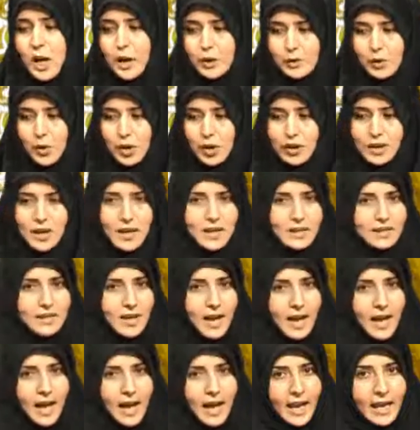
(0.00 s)
So Allah is
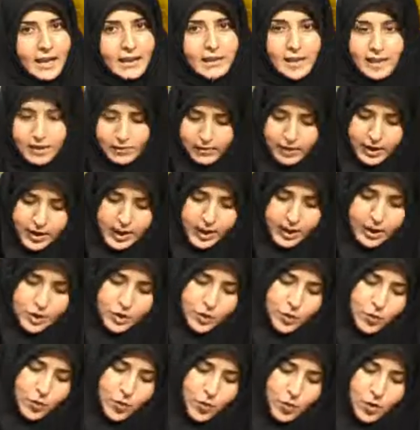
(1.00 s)
high, then we can
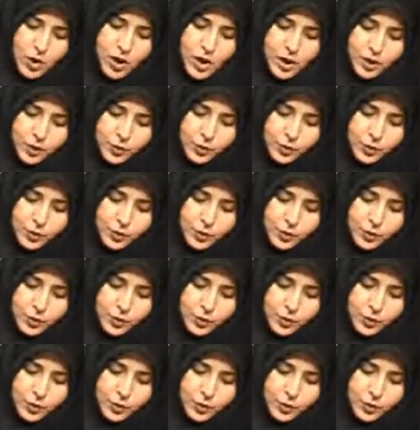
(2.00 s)
do